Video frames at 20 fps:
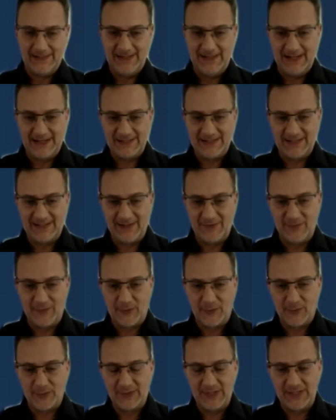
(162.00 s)
He has a
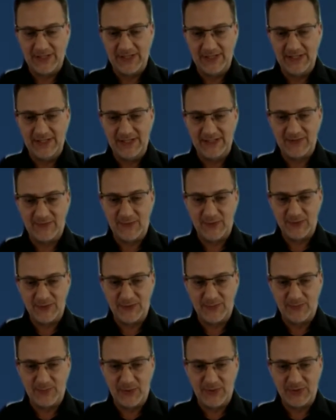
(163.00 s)
difficulty, he needs
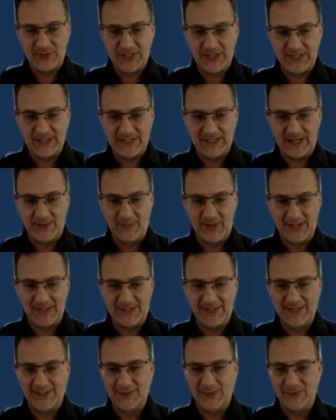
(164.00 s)
first to purchase
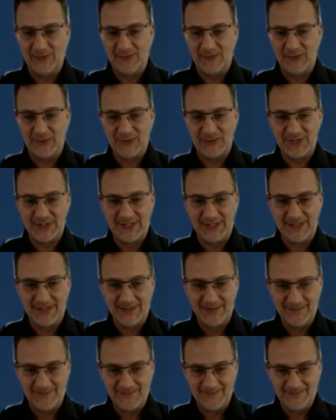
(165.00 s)
MIT University.